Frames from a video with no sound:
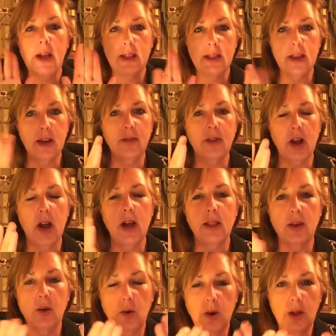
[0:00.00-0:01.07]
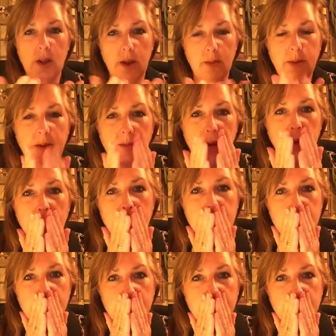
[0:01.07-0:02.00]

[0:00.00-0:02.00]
Then I've got the oil on my fingers.